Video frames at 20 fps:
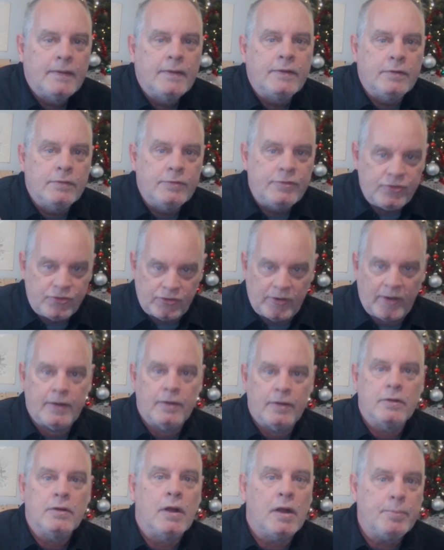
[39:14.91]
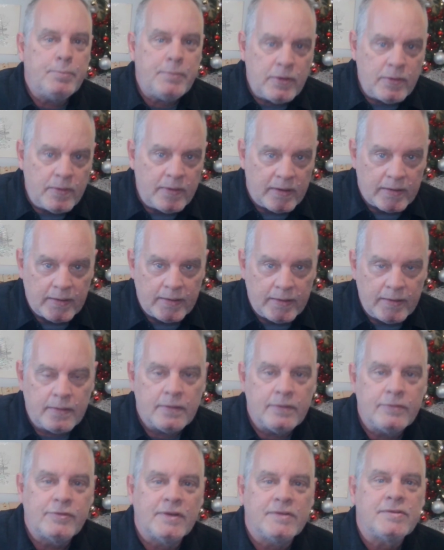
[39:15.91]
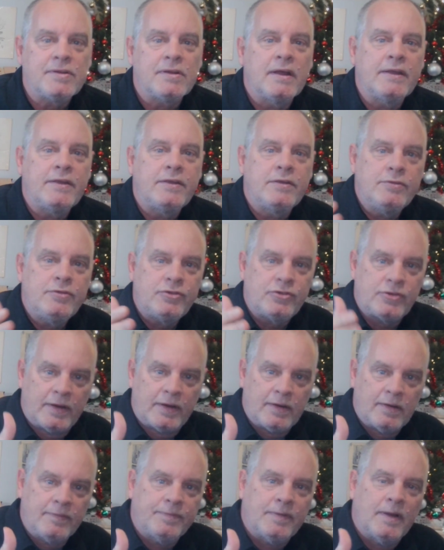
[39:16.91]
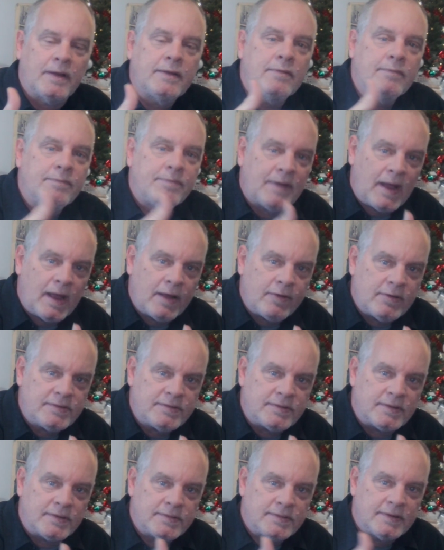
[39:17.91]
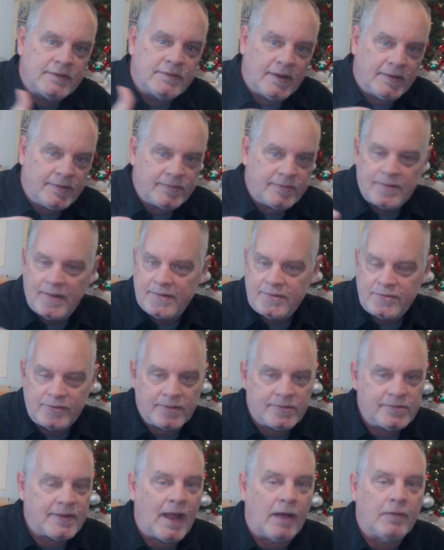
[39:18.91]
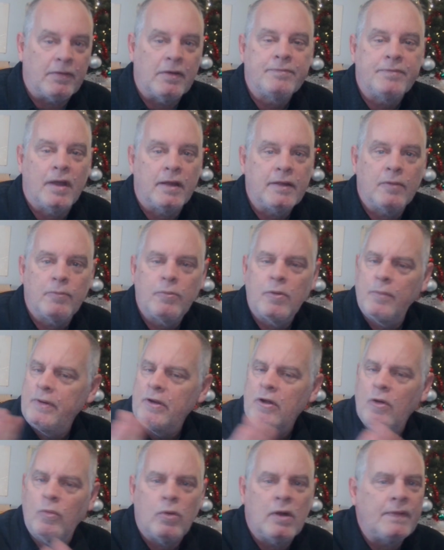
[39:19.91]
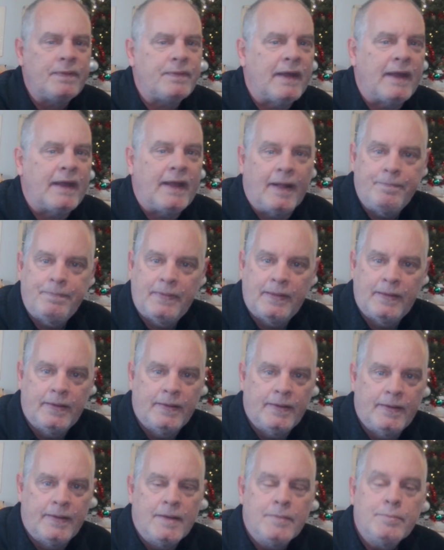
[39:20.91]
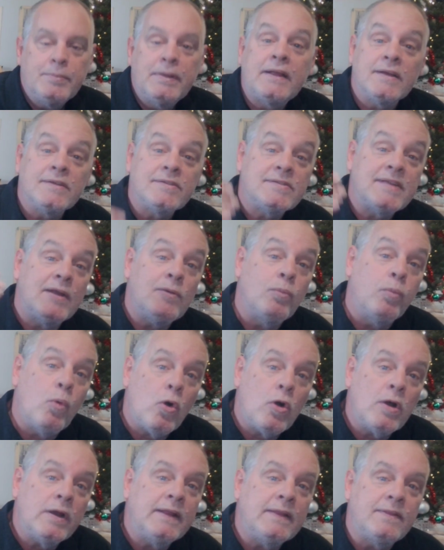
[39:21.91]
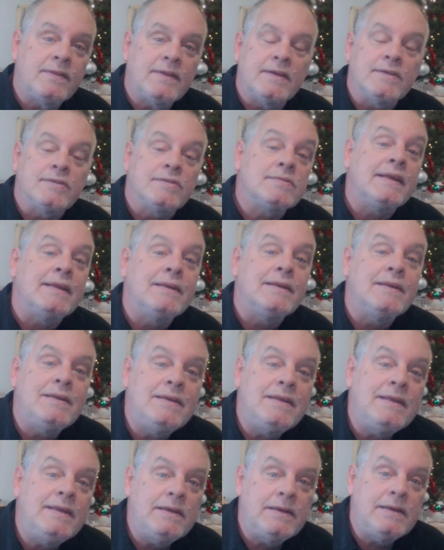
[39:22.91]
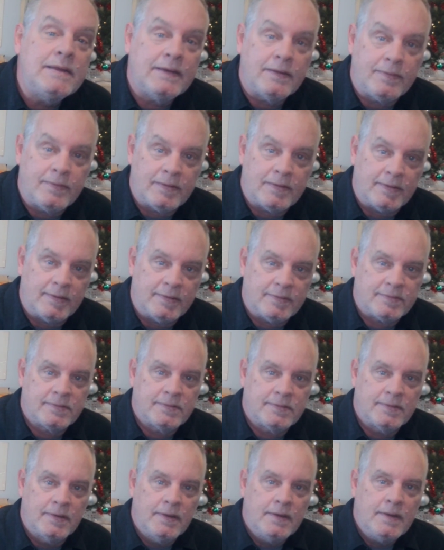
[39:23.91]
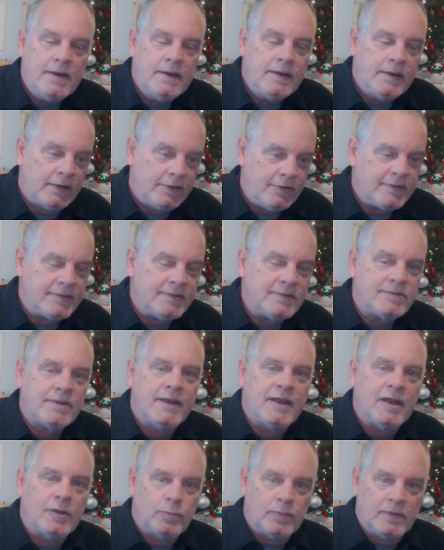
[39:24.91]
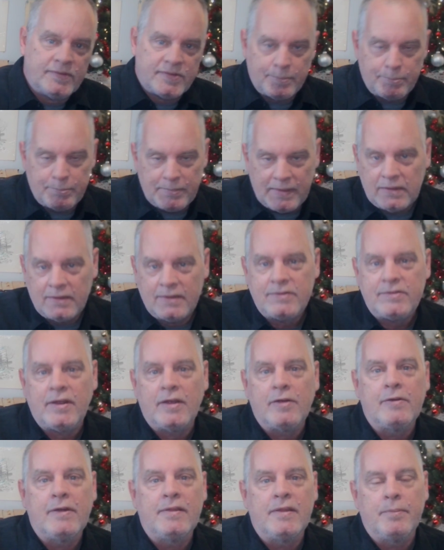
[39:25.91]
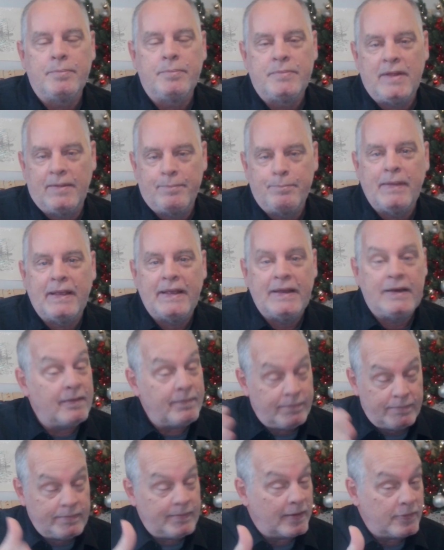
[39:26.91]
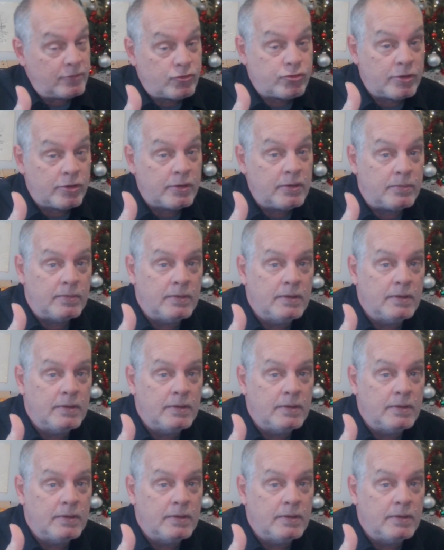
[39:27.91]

You share immunity just like you share fucking viruses. That's just how it fucking works. We don't want that because they wanted this. They needed this. Now, you can say it was the military that made it. That's true.